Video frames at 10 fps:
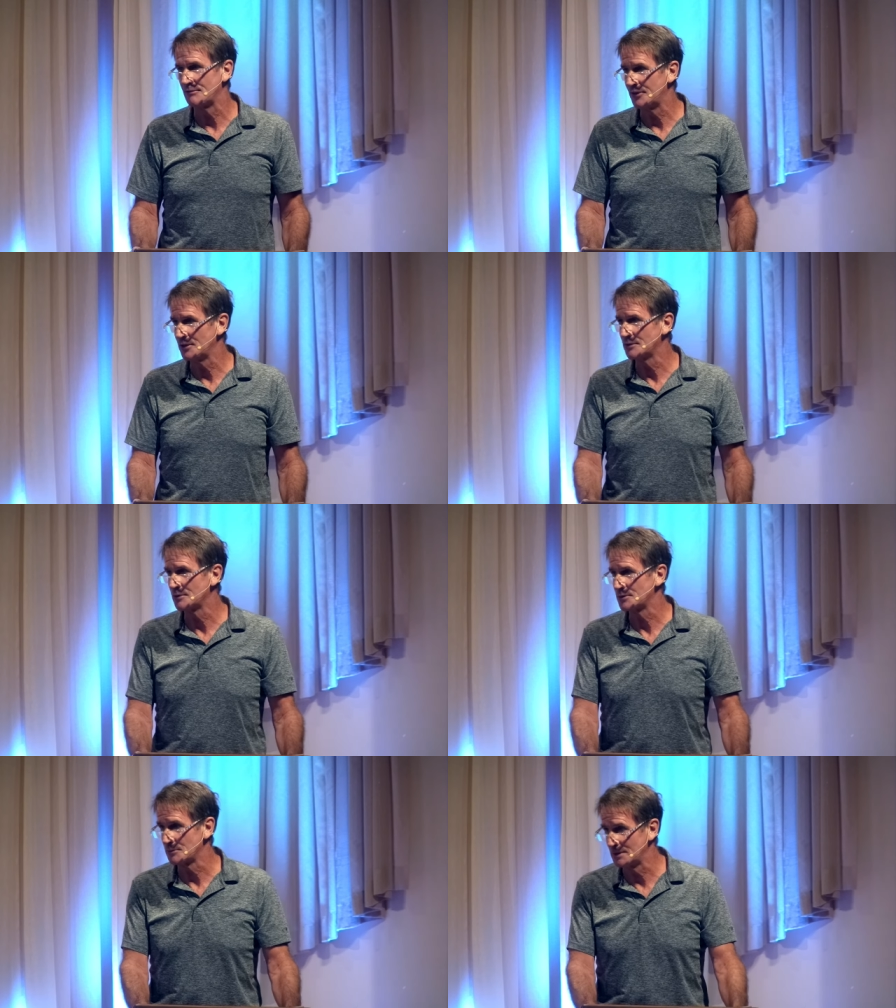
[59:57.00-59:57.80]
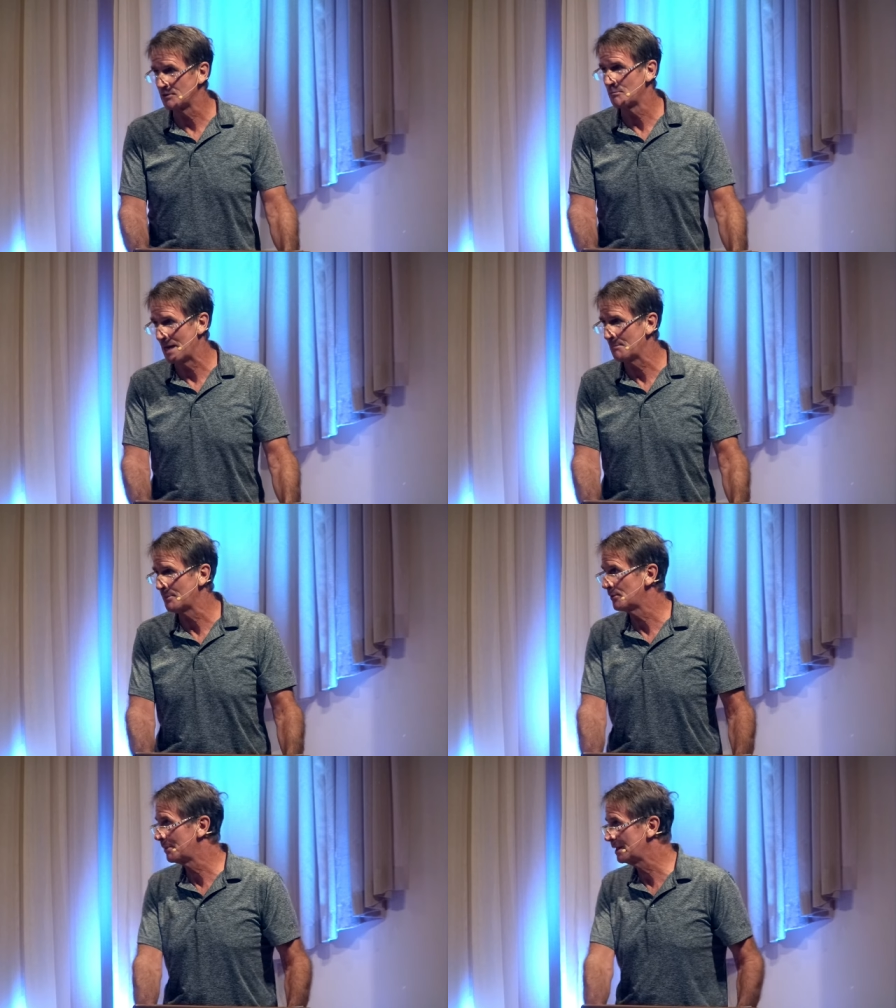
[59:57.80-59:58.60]
at funerals we
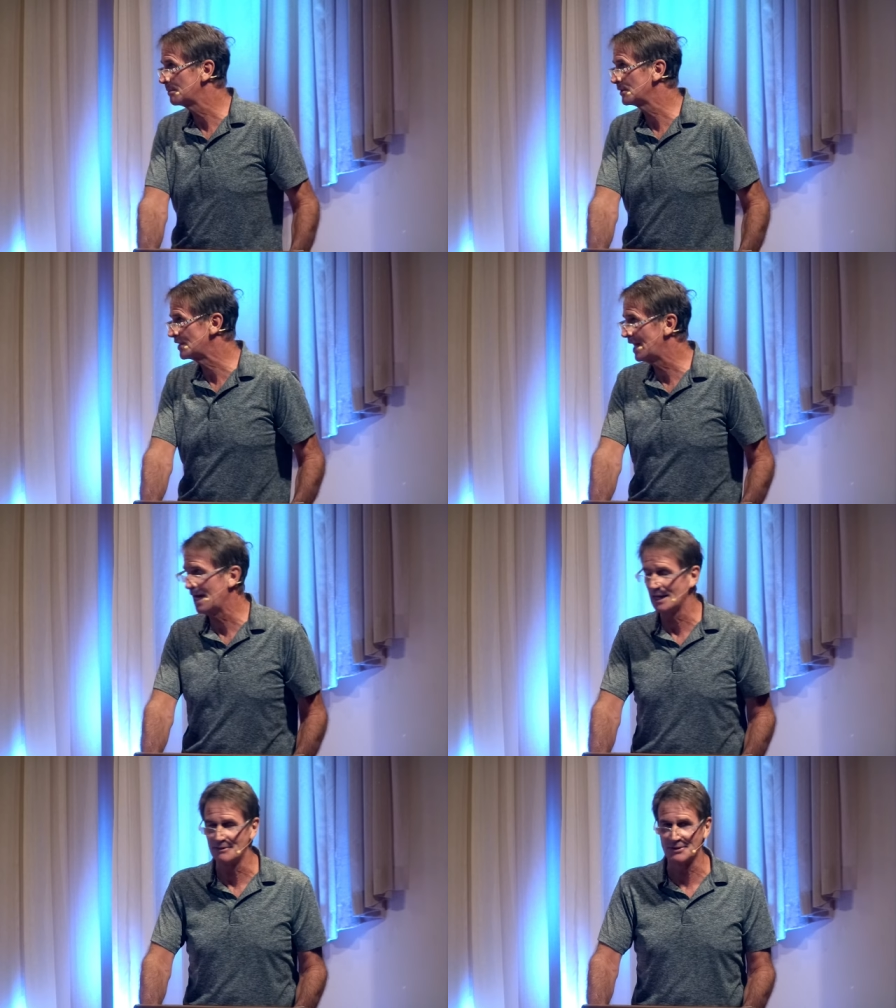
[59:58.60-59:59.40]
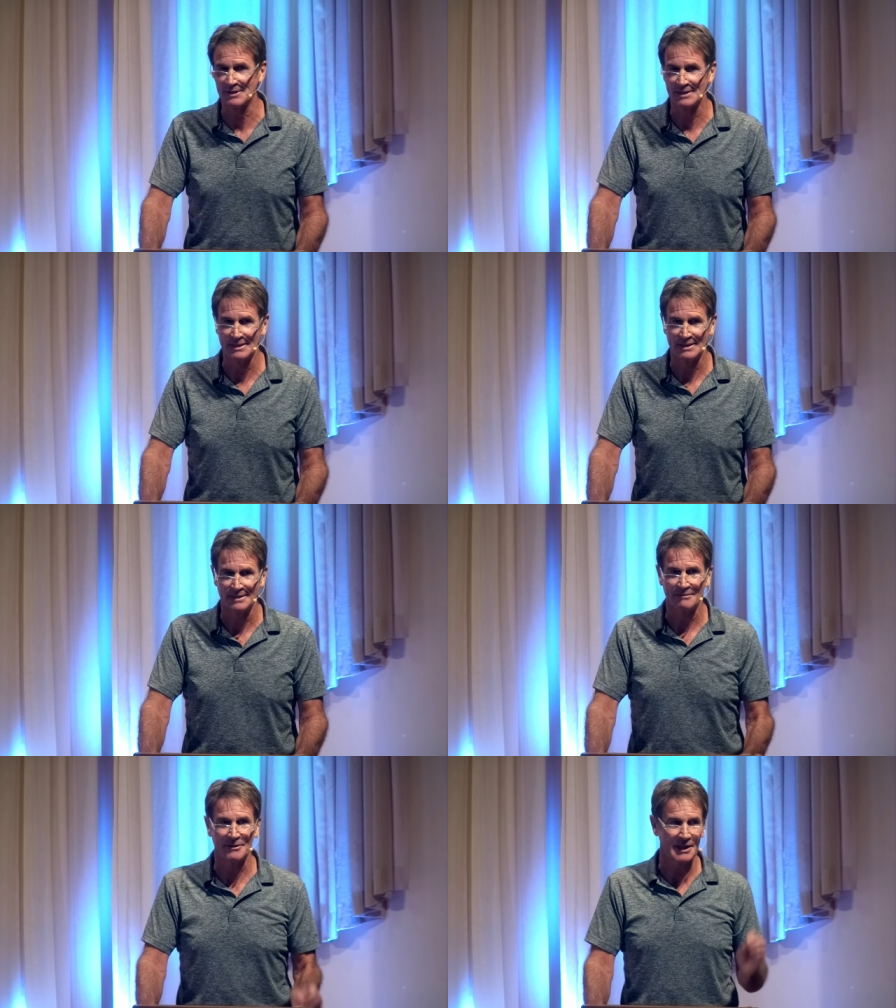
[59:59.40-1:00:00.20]
remember people's lives
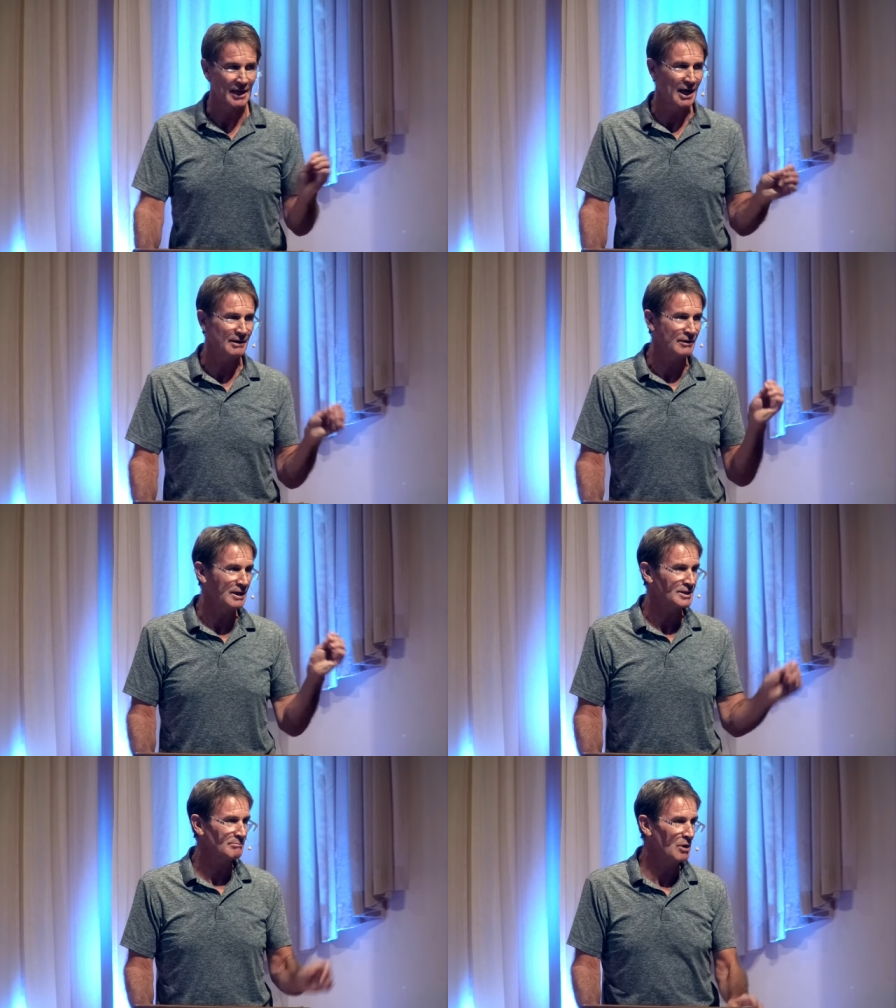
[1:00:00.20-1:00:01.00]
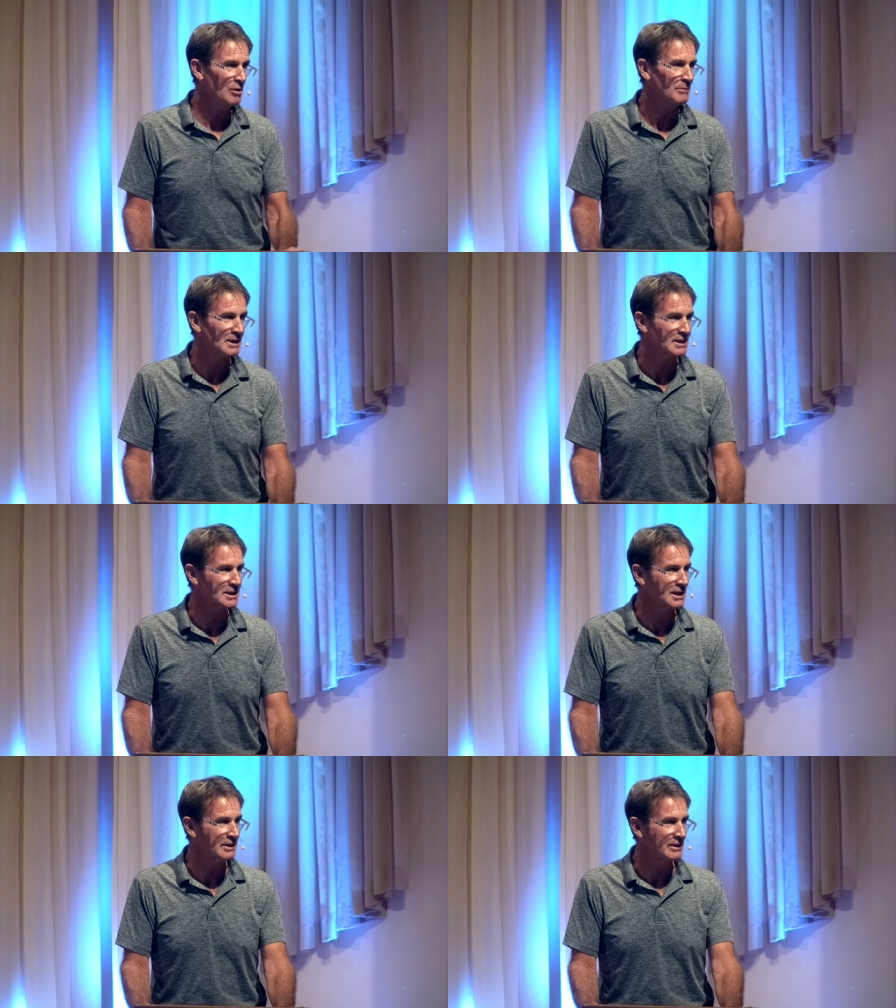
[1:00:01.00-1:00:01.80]
for the kairos
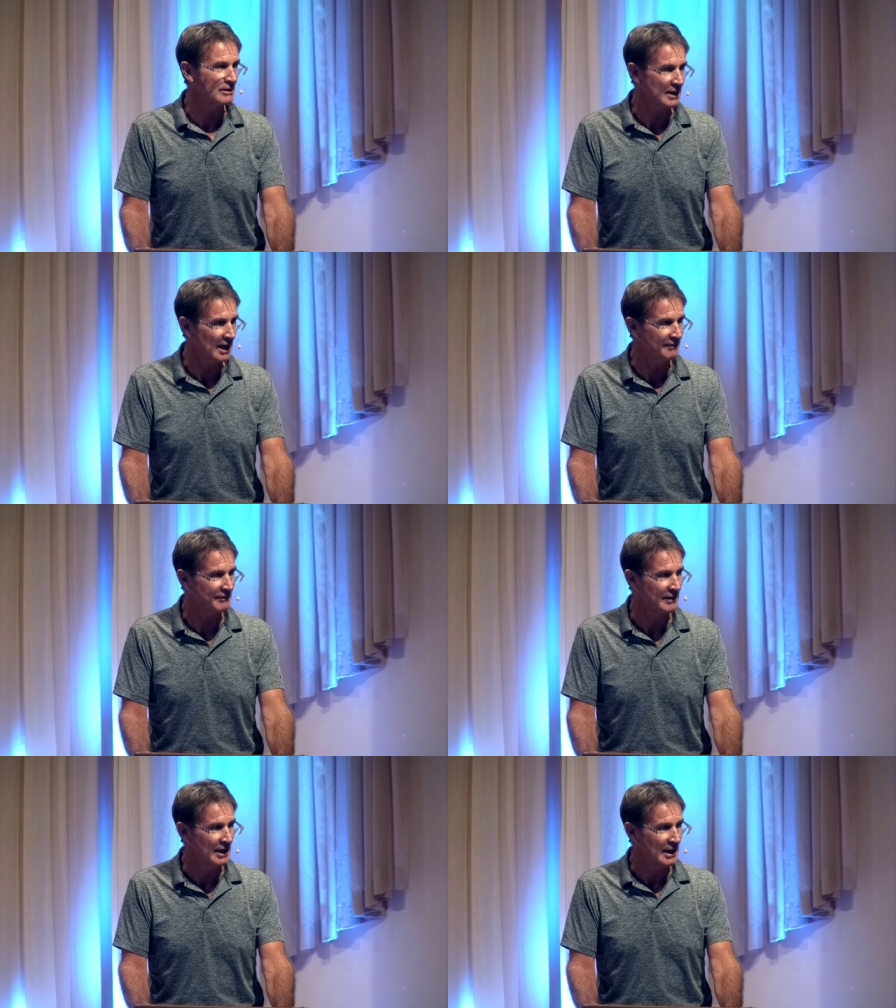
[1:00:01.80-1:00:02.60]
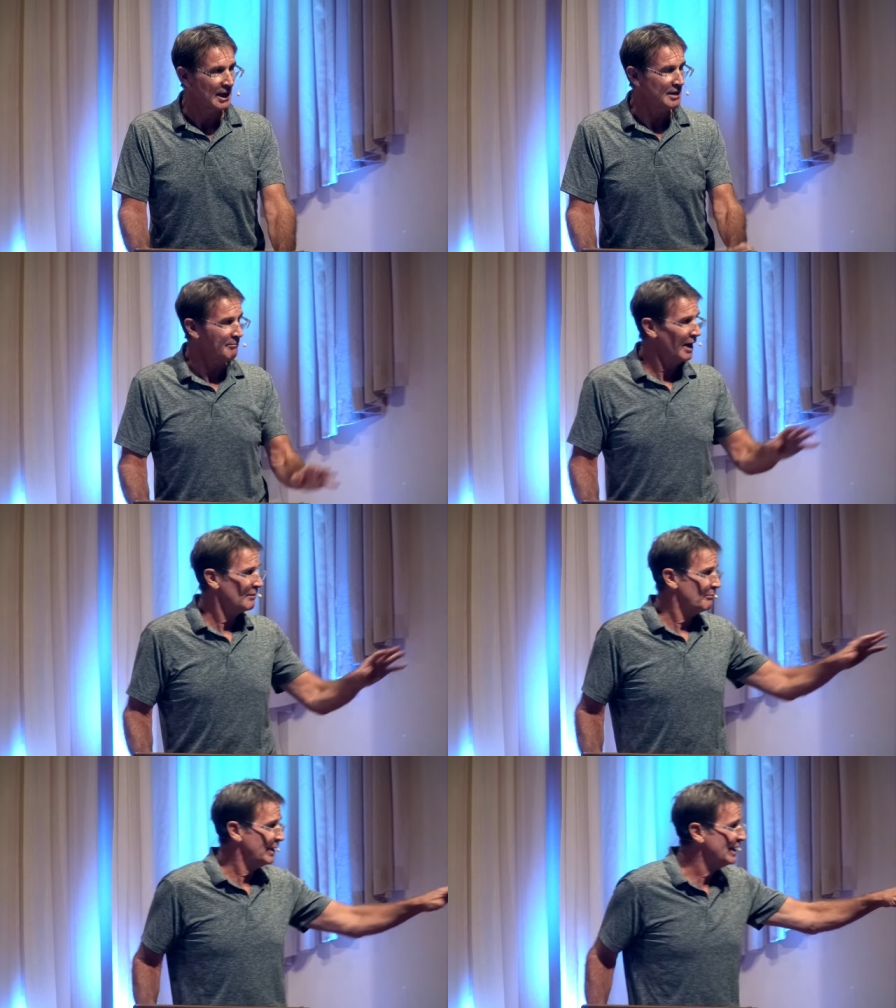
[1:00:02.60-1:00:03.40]
moments in their life. It might